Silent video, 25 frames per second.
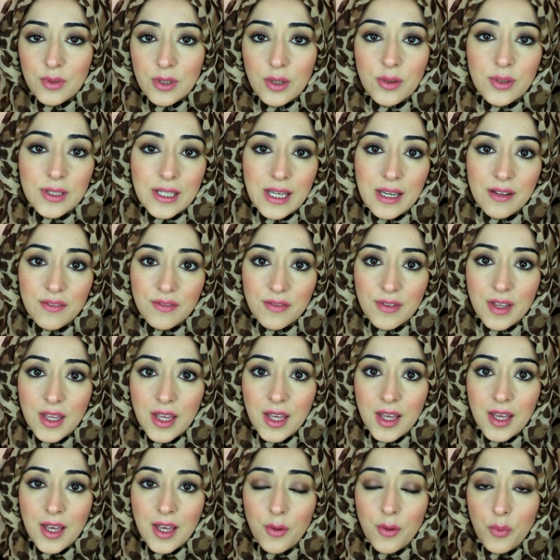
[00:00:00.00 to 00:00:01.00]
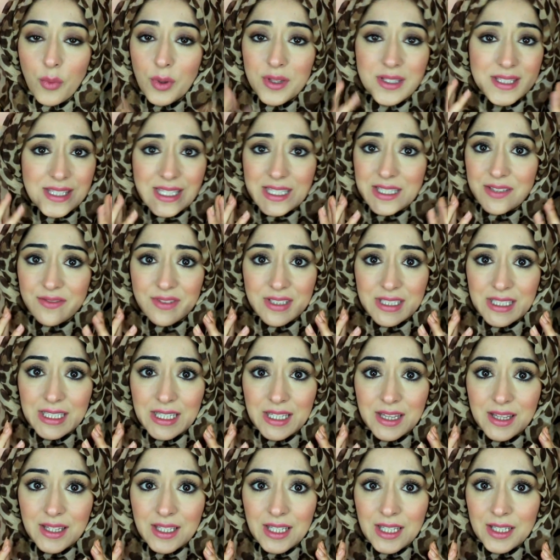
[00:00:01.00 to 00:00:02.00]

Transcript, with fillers: We only have one set of teeth,